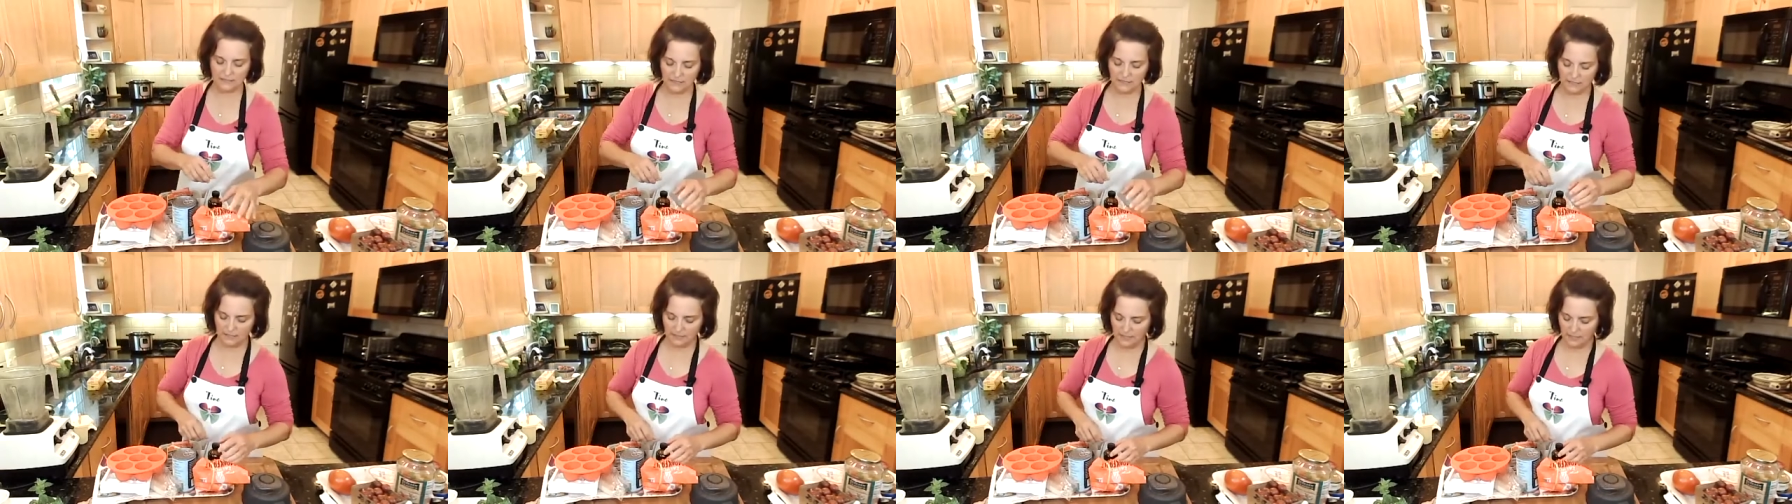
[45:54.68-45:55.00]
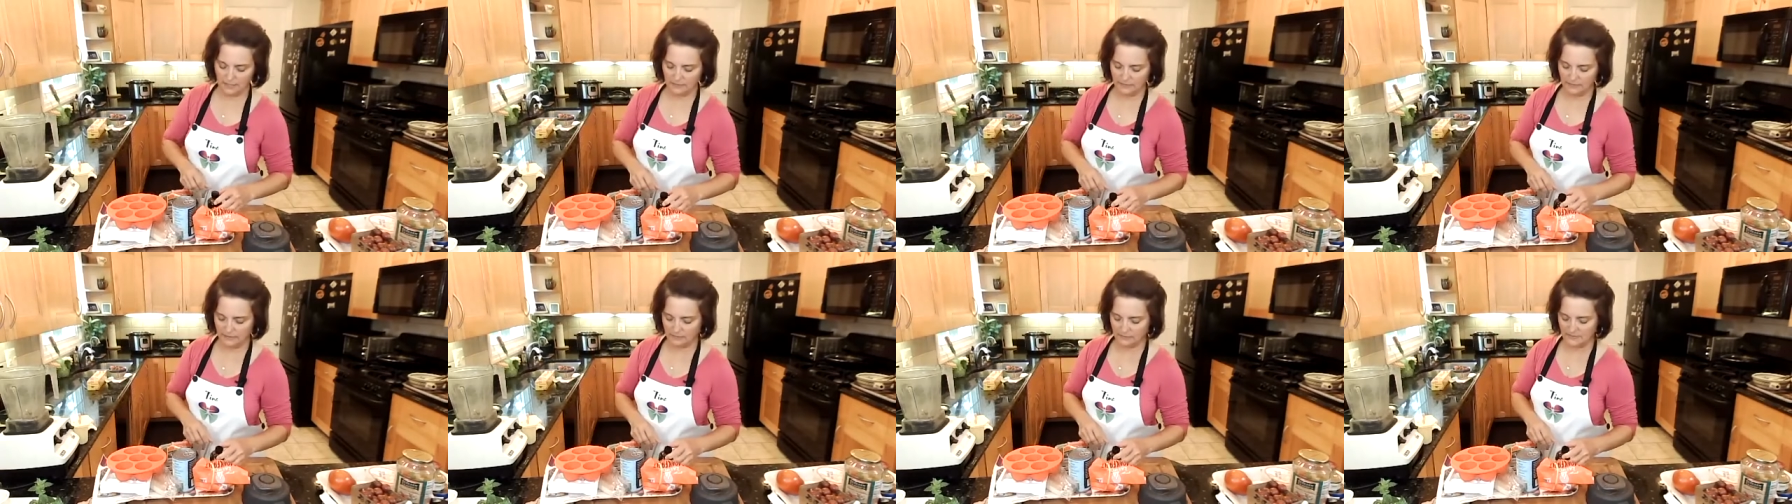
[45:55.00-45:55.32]

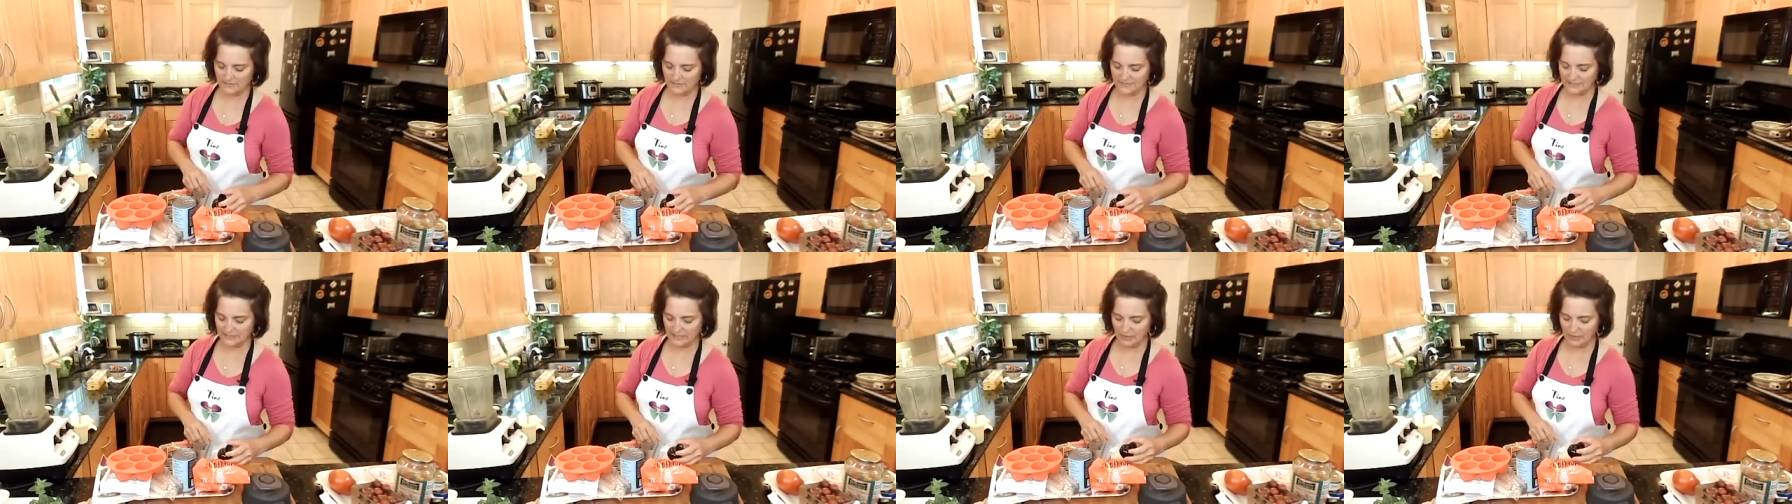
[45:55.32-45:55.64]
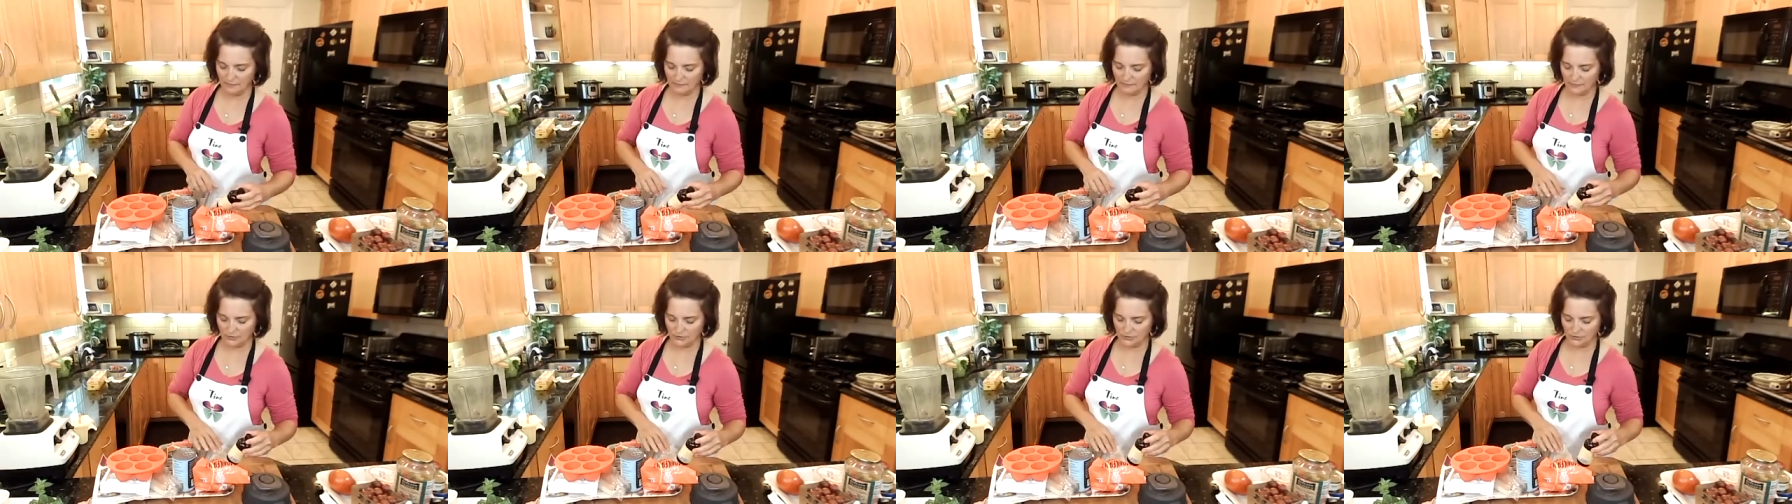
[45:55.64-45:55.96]
I let them sit out
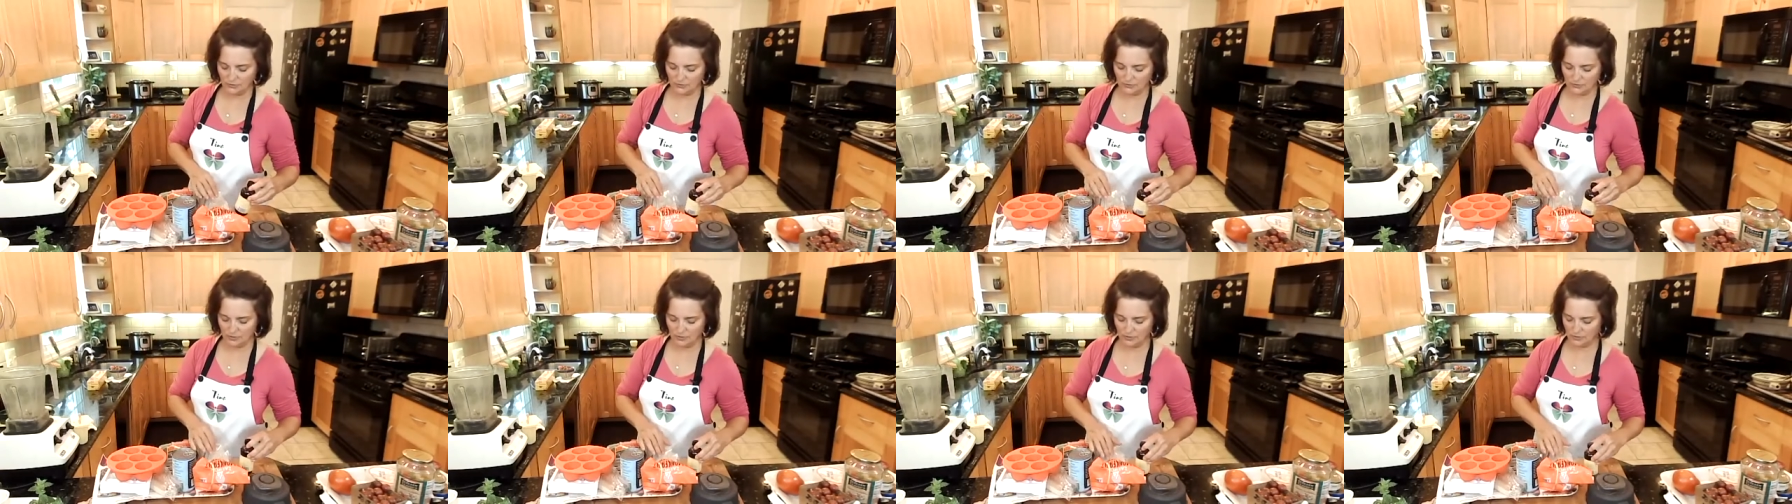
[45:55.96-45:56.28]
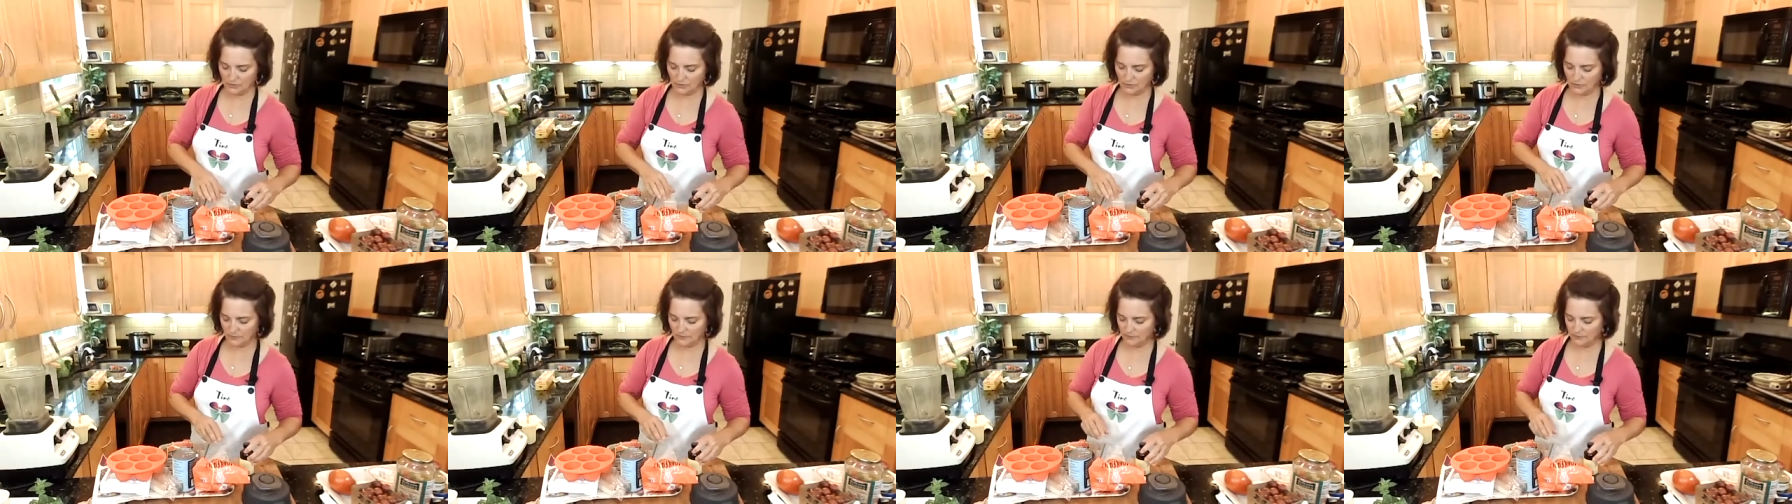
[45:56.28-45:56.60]
for too long.